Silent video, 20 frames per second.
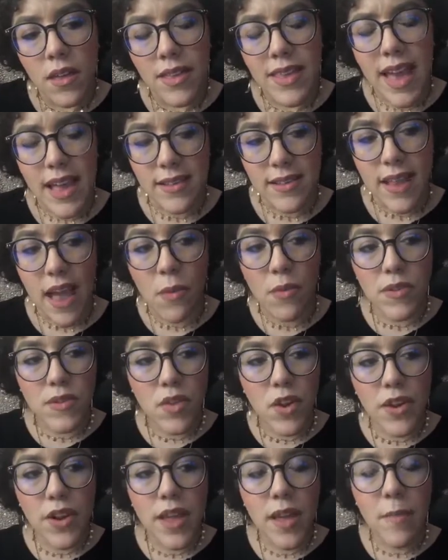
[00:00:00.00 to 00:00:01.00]
yes, I was
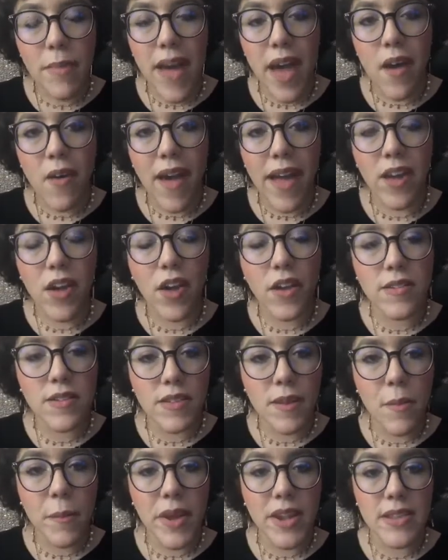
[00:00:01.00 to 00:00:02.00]
learning about, I heard
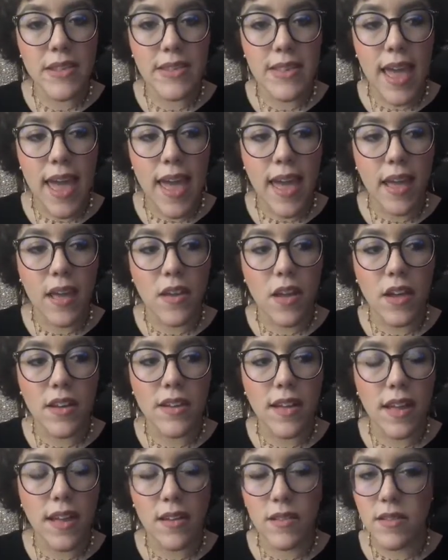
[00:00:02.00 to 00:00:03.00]
someone say,
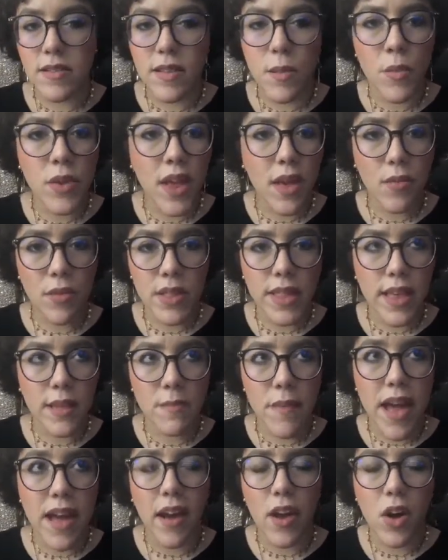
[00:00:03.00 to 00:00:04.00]
someone I really
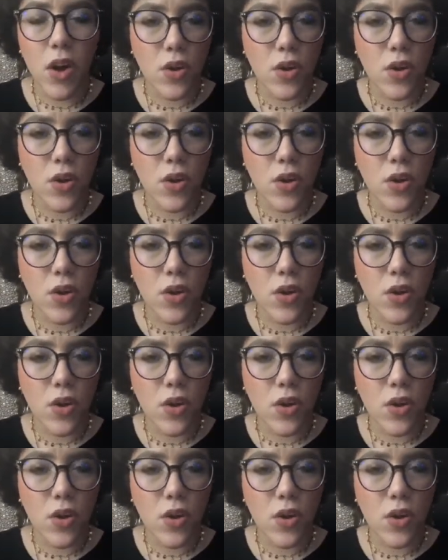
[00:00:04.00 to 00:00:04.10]
admire, a